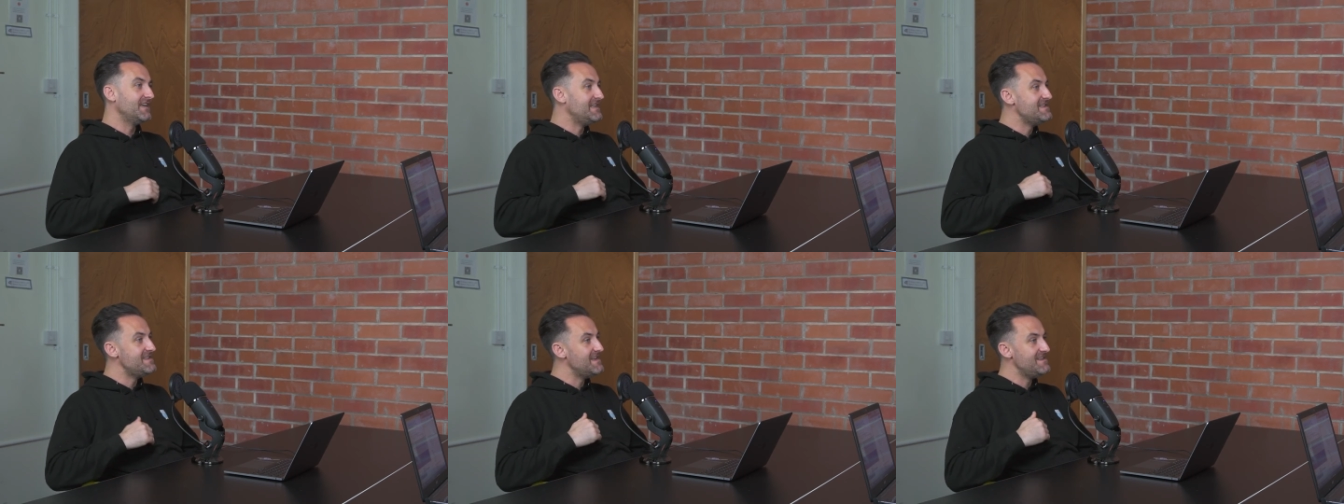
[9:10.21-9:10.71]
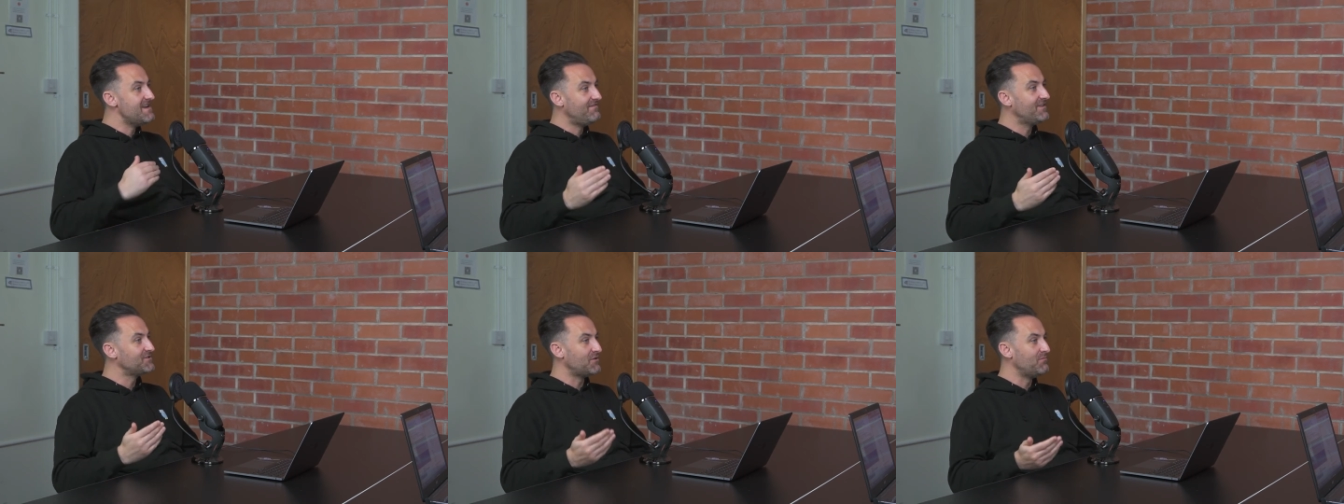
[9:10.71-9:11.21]
And they
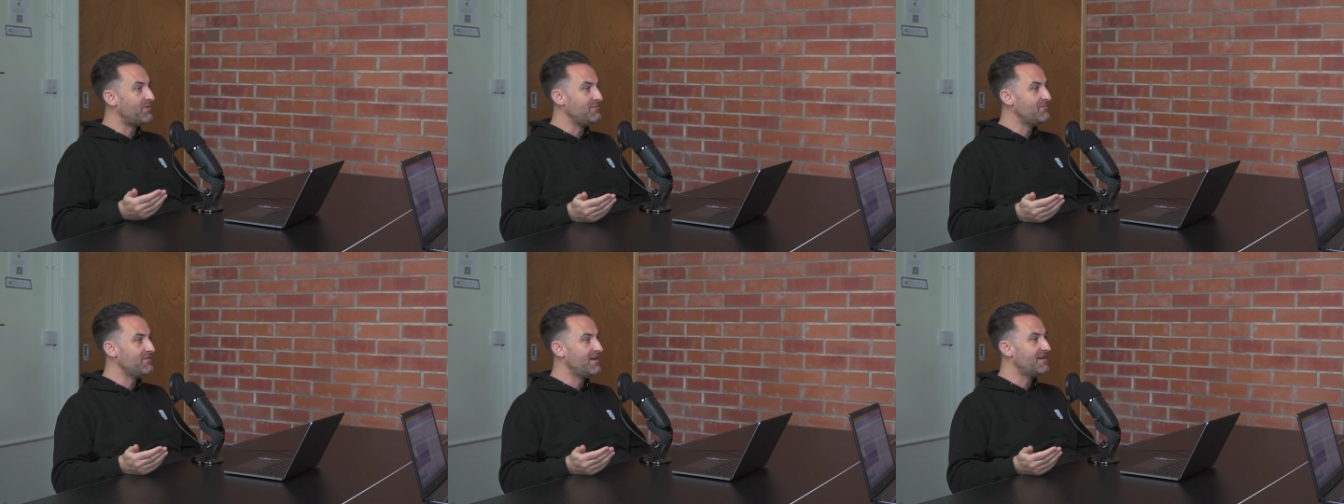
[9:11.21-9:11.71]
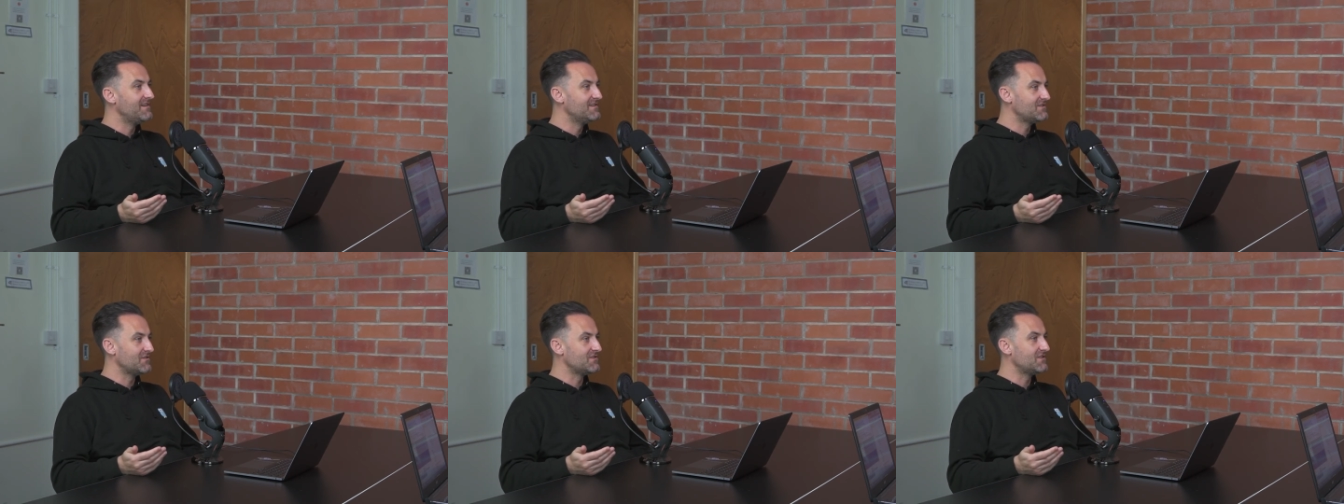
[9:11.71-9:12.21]
never jump in with that
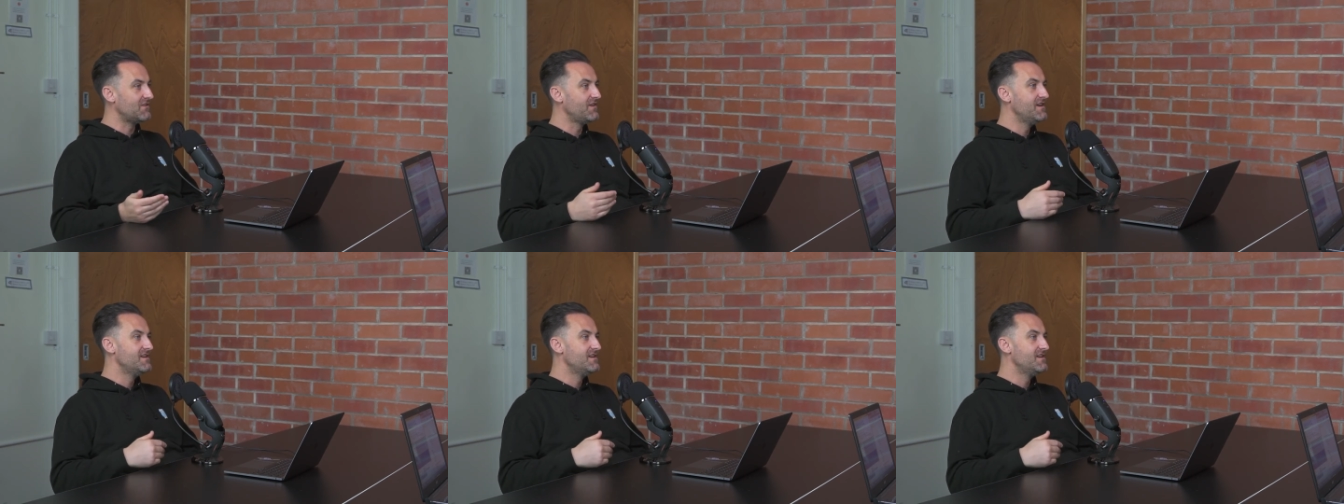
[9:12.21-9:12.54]
sort of stuff.